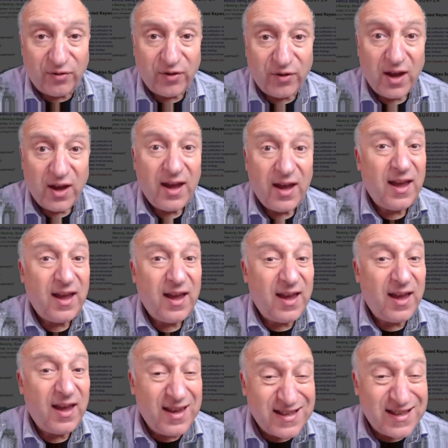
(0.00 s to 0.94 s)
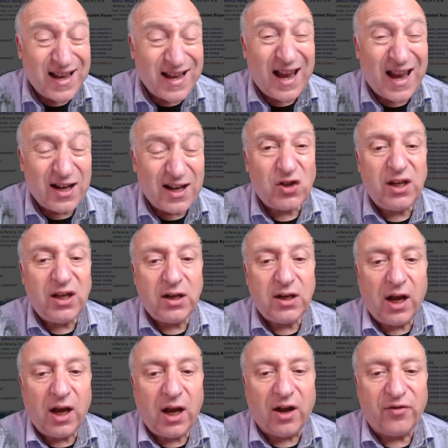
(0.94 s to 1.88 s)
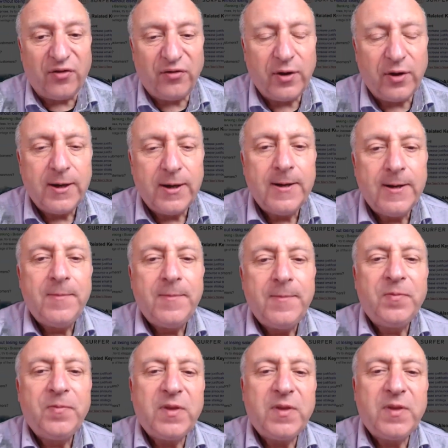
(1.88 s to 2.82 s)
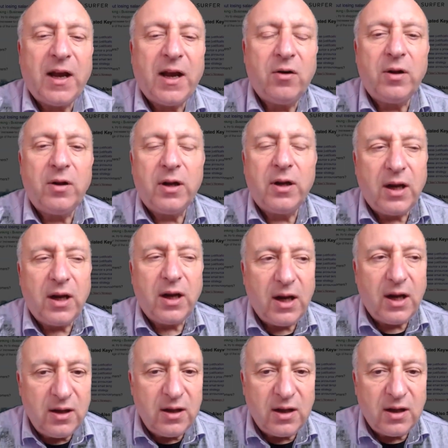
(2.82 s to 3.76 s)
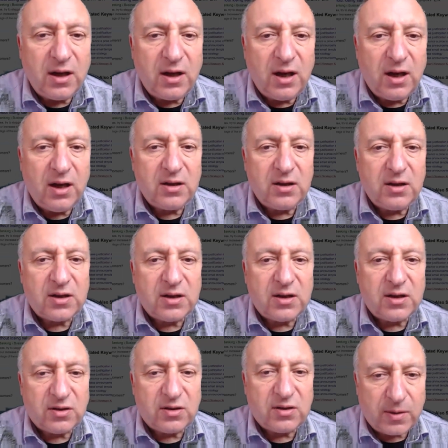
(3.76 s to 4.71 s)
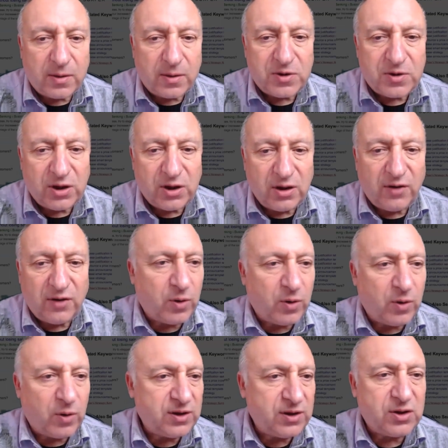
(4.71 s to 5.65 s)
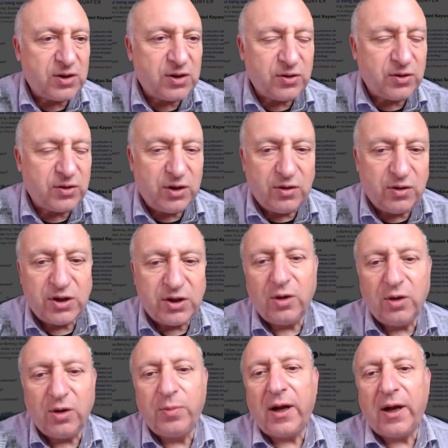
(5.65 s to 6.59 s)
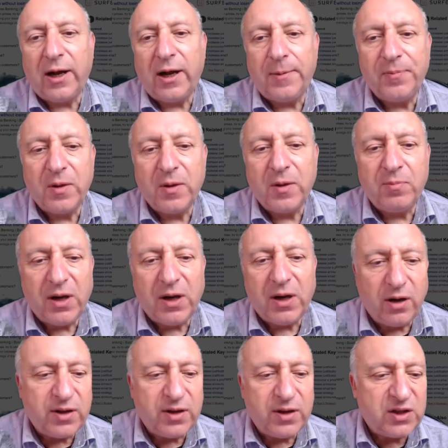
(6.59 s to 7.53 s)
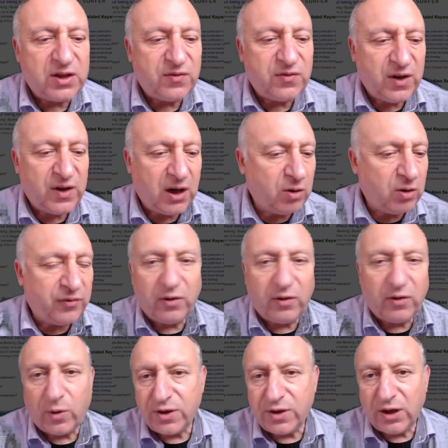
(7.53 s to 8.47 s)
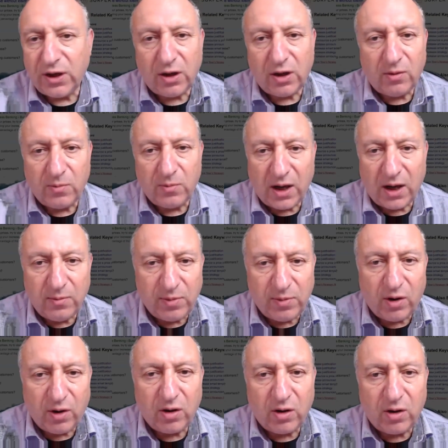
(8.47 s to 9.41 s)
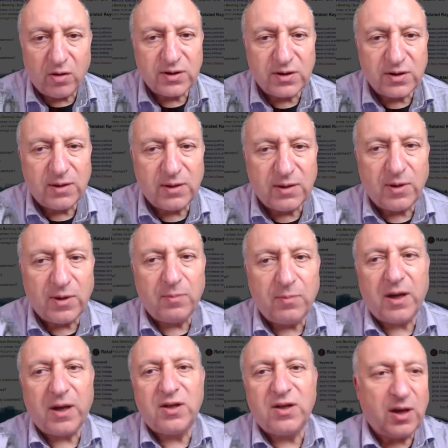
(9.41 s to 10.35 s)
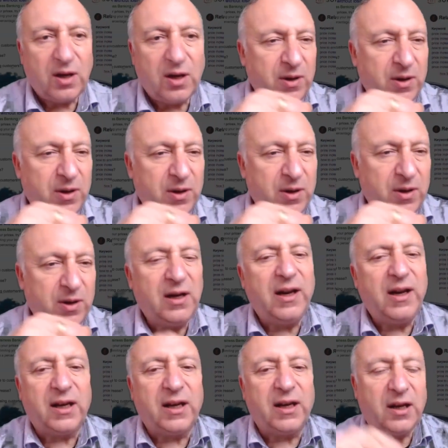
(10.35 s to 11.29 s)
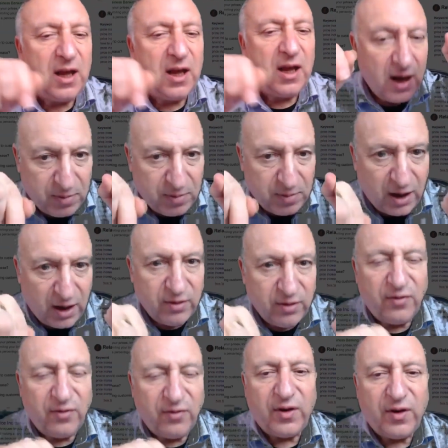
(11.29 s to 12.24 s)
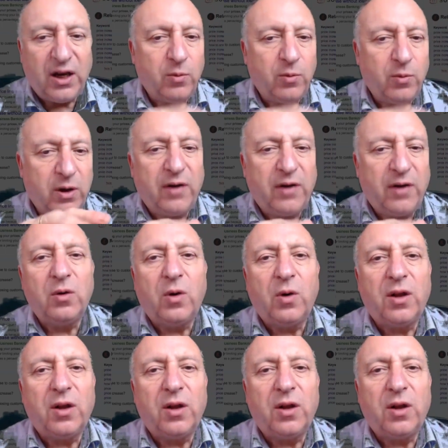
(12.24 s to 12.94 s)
is actually enough. Now, in the description, if you're watching this on YouTube, um, below this video, or if you're watching it on my blog or some other page, there'll be a link uh, below the video, wherever you are. There'll be a